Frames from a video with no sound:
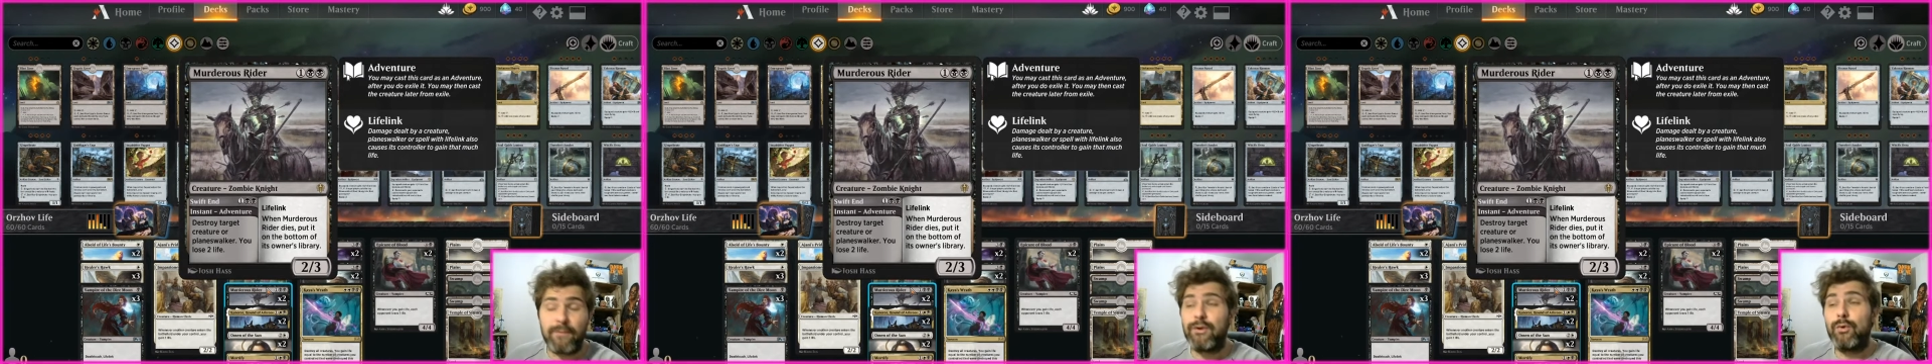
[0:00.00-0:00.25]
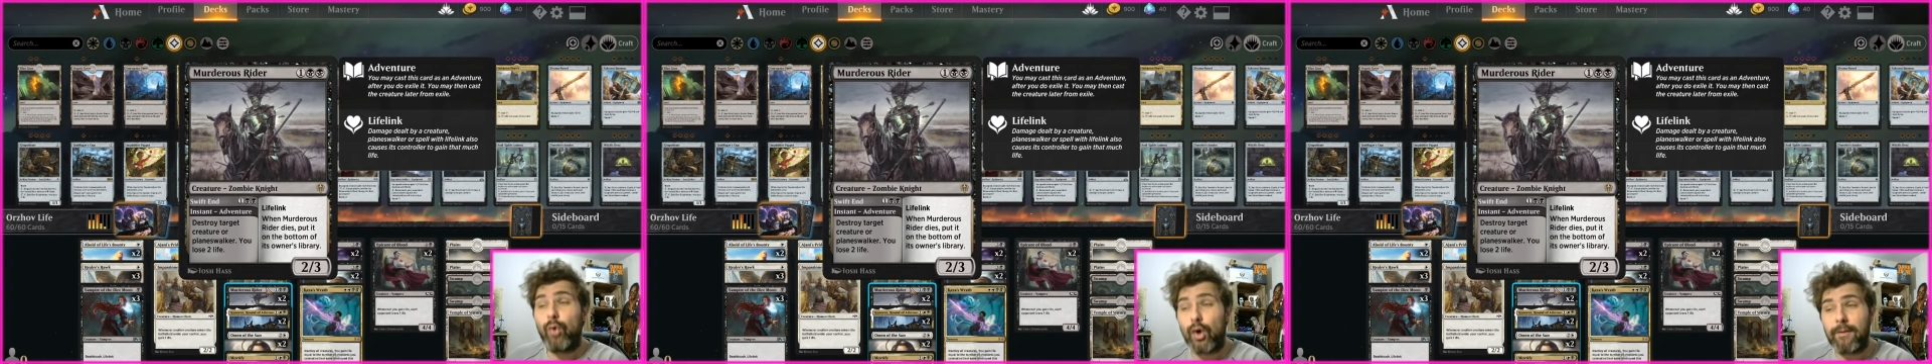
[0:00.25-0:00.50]

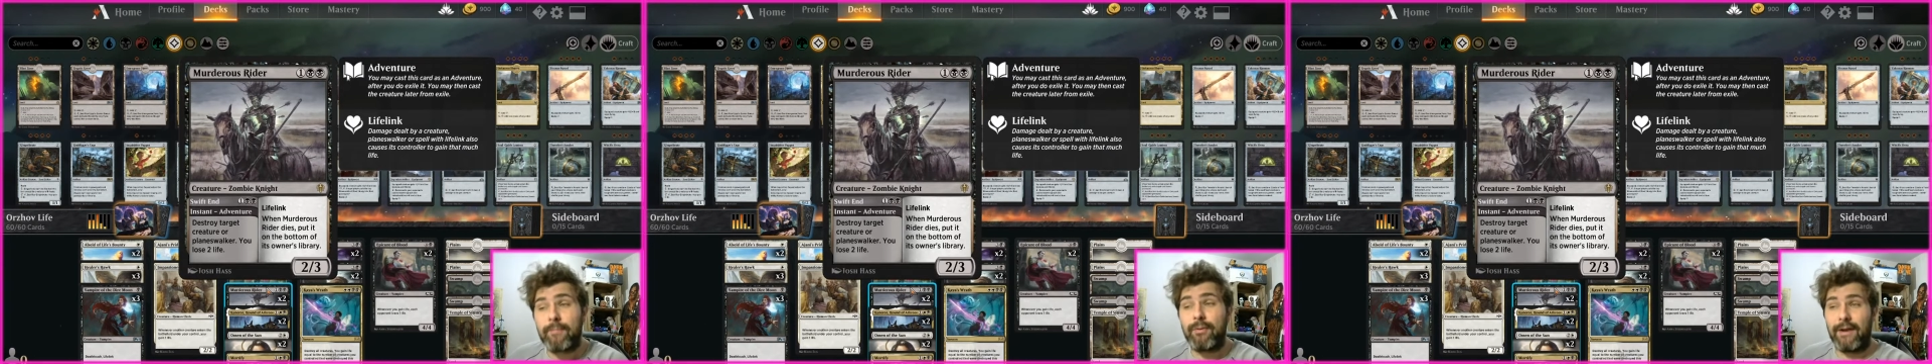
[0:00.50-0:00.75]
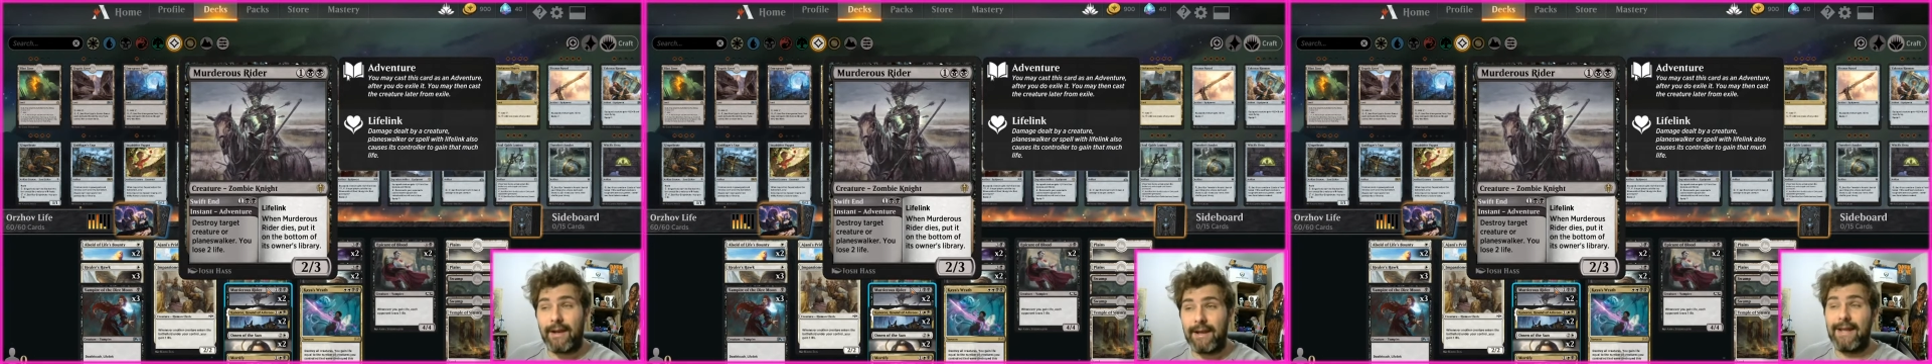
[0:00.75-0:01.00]
you want to be
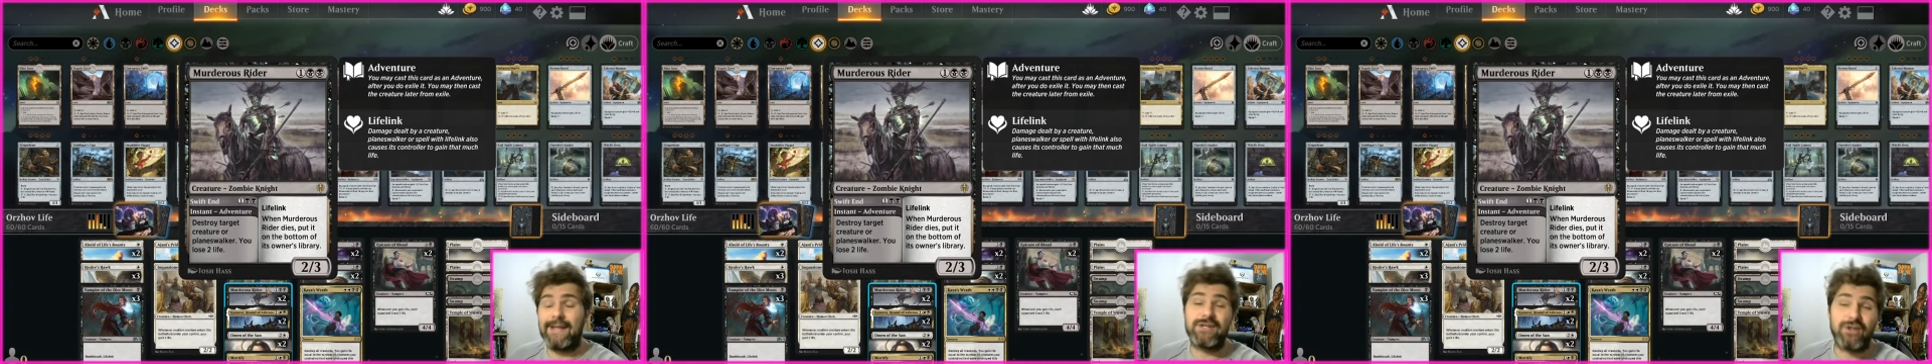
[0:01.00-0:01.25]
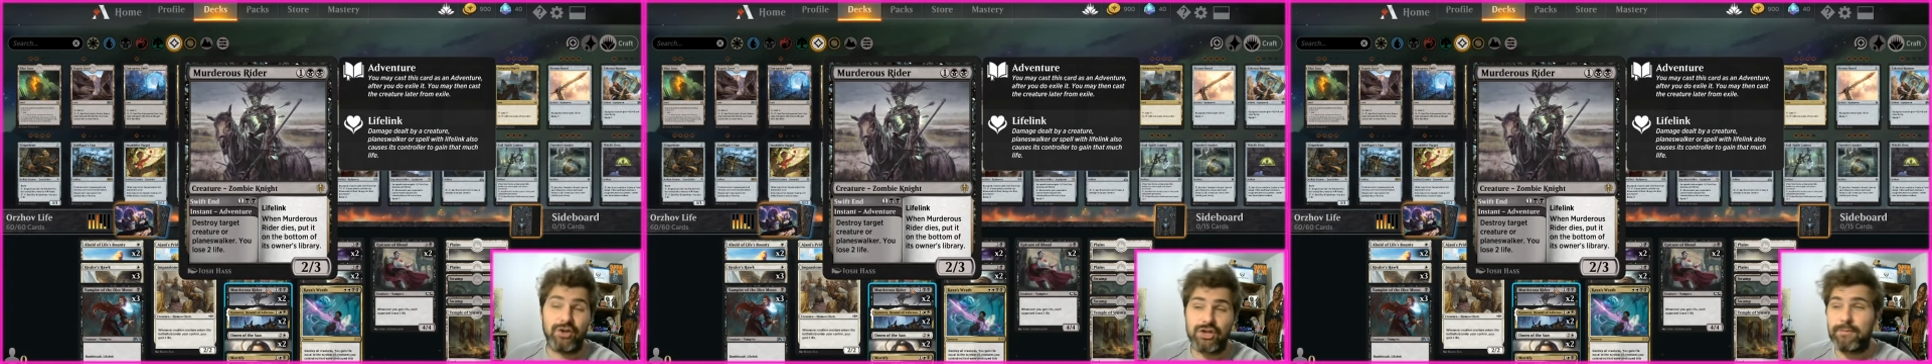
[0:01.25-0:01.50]
putting in it. It's
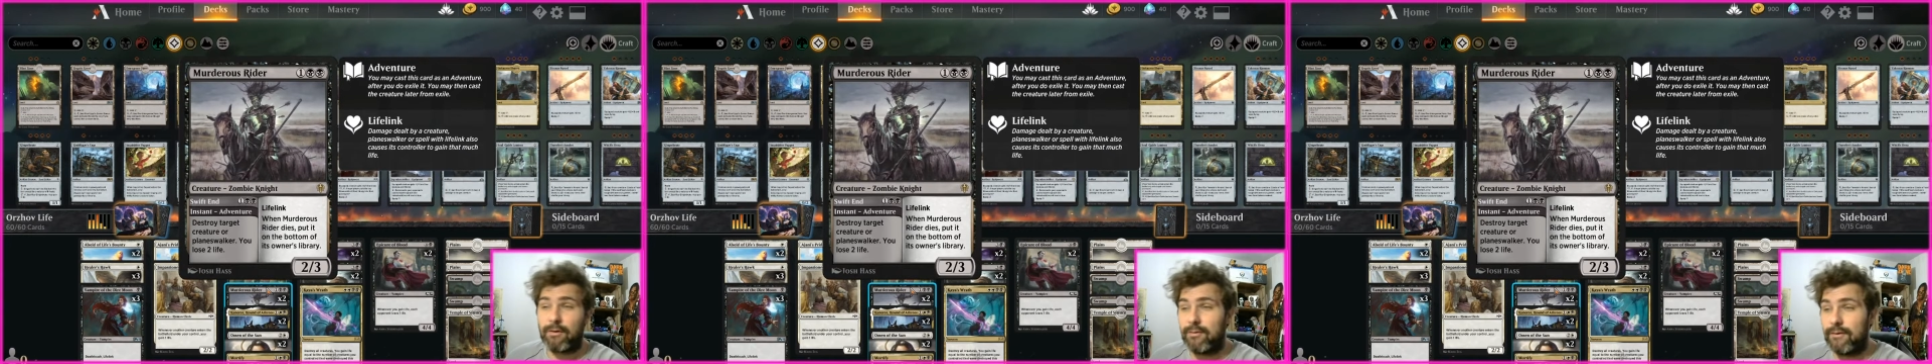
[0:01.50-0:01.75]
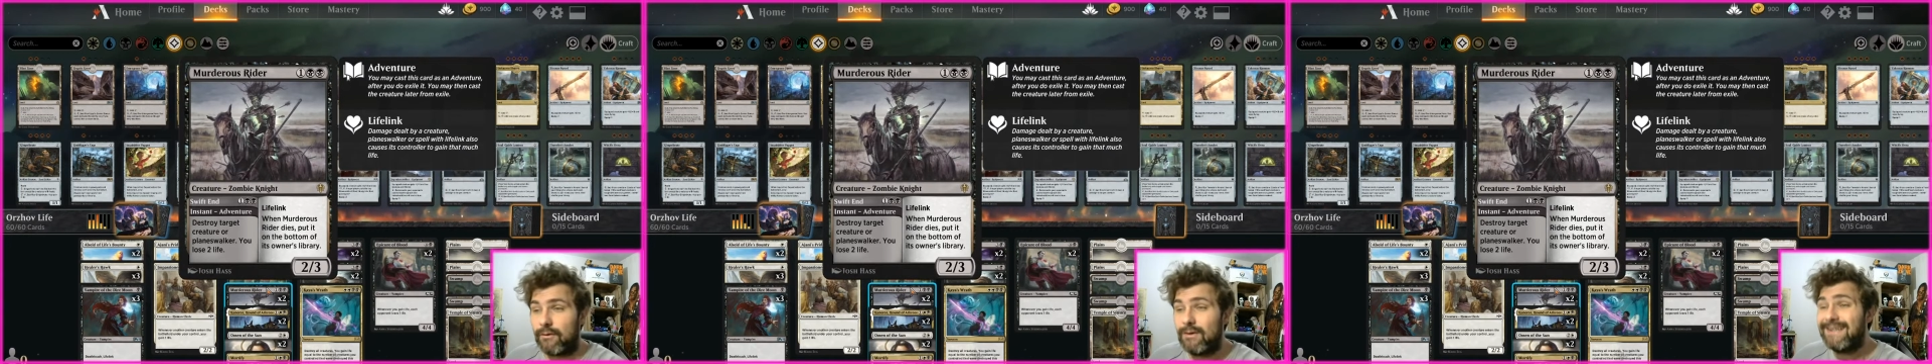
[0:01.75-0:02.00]
good spot
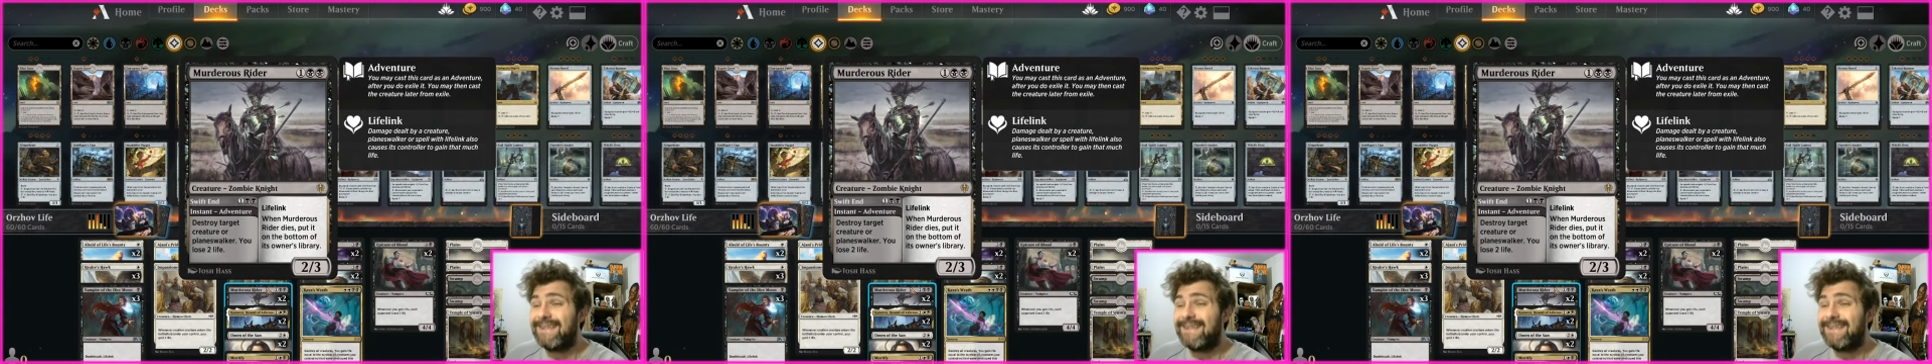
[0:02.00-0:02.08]
removal.